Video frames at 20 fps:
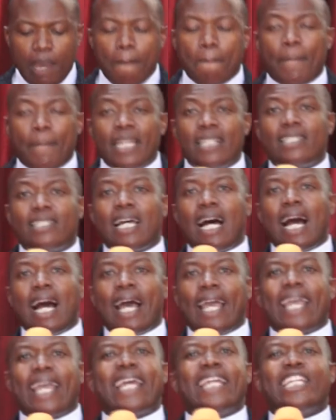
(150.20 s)
Peter
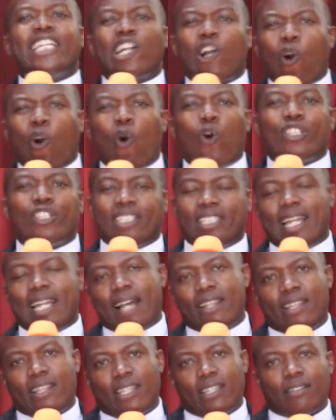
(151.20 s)
had caught
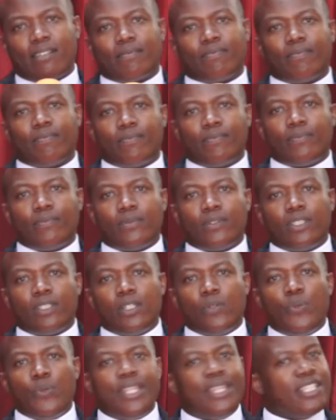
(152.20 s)
nothing
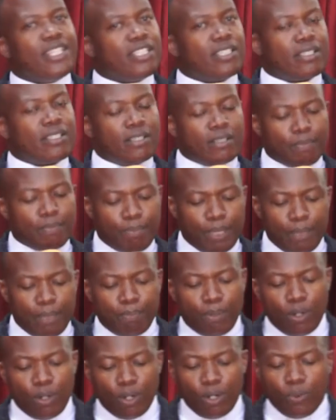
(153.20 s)
with his
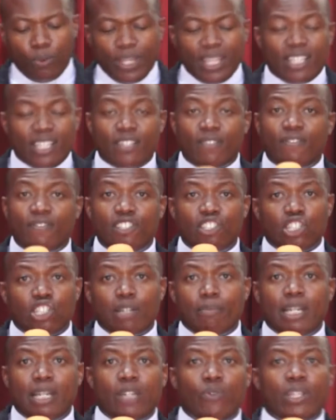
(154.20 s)
people, with his
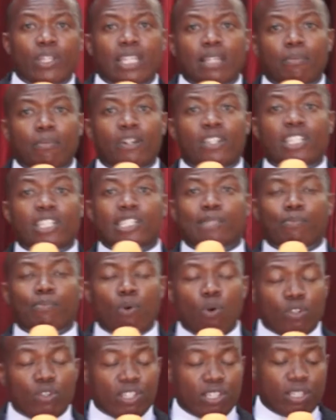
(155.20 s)
fishermen, with his
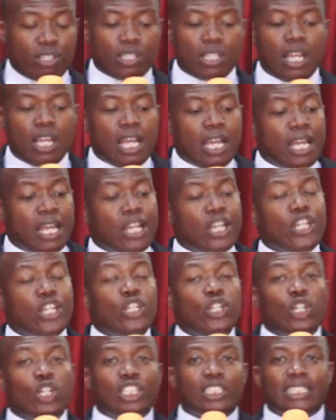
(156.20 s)
boats.
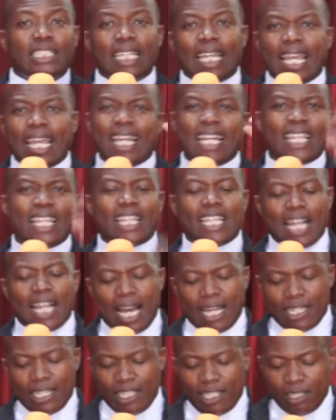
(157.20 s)
Not anything
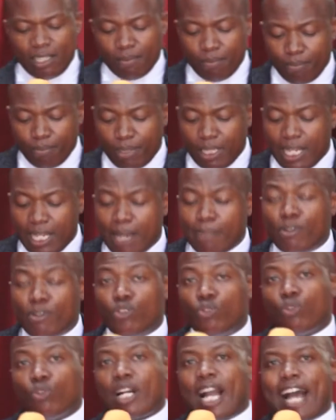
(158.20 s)
had he been able
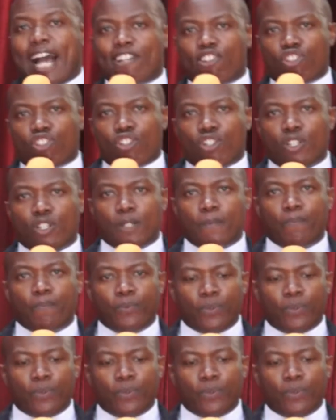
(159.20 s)
to catch.